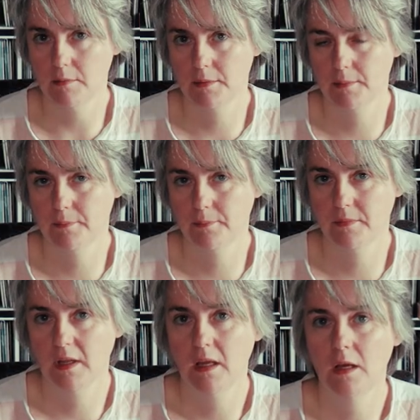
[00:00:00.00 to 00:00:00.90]
Up,
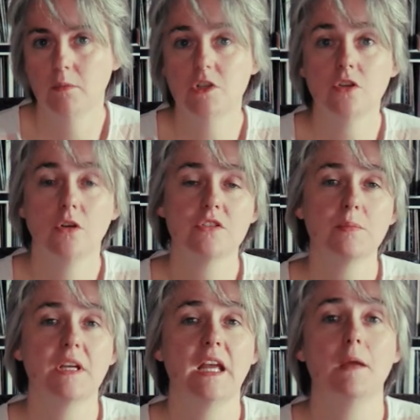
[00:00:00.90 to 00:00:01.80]
which also
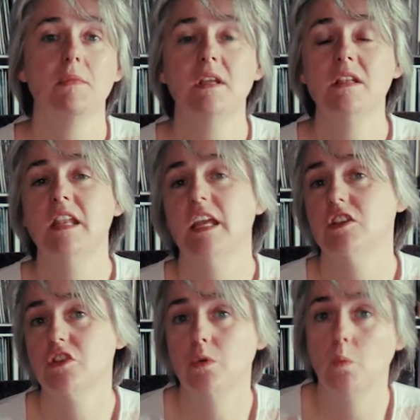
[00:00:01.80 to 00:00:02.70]
became a
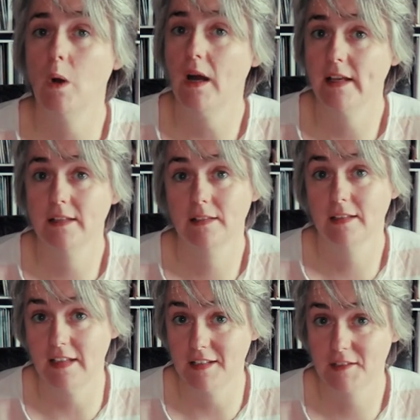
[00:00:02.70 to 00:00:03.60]
nationwide
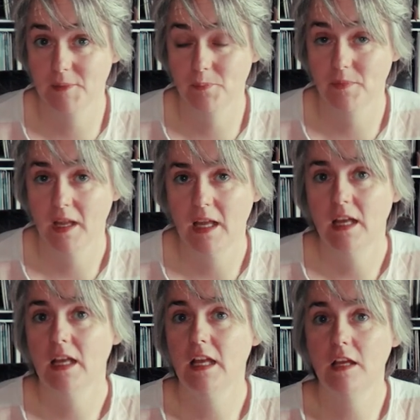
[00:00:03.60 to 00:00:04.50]
hit.
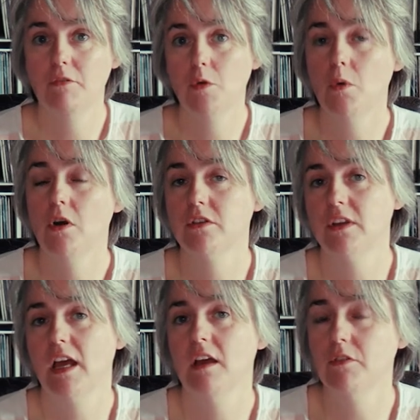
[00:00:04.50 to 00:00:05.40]
If you want
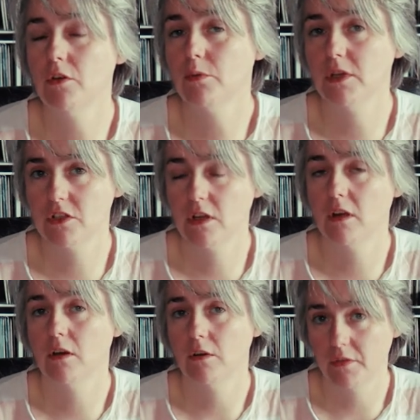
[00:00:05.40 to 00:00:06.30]
to have an
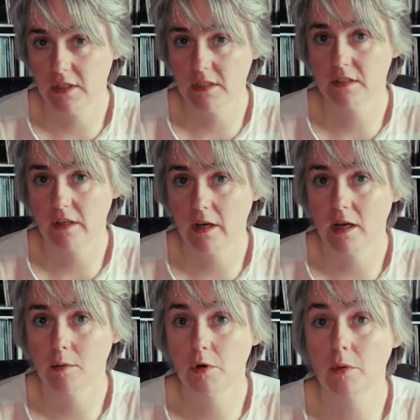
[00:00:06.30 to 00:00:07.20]
original of this
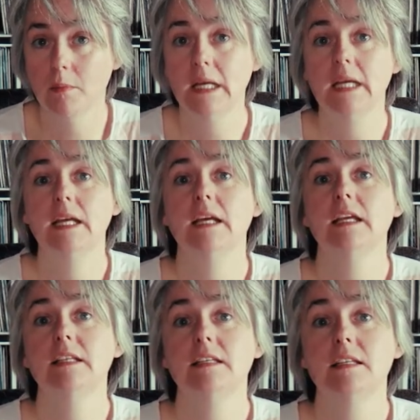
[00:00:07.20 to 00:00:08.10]
album,
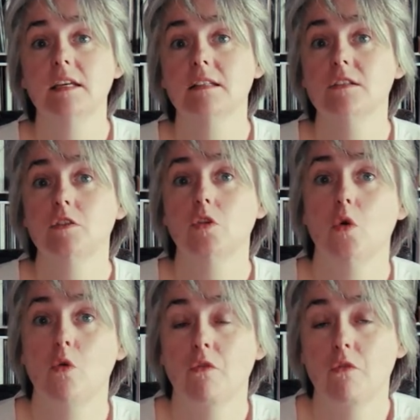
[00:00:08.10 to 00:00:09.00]
it doesn't
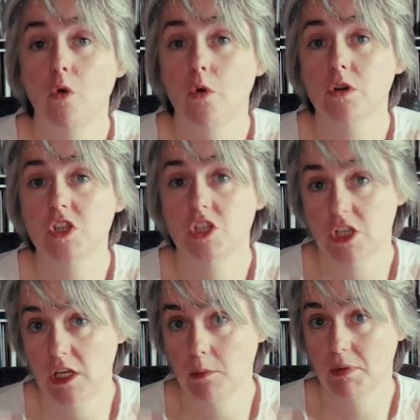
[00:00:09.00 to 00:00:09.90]
go for
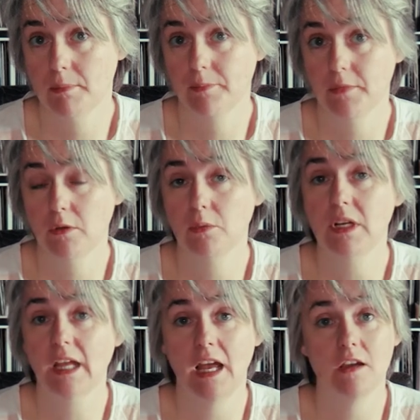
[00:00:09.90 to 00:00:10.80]
cheap. You
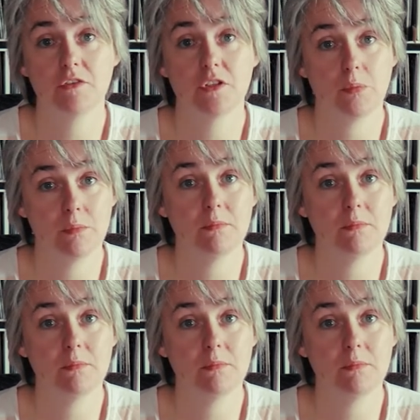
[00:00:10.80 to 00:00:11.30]
really have to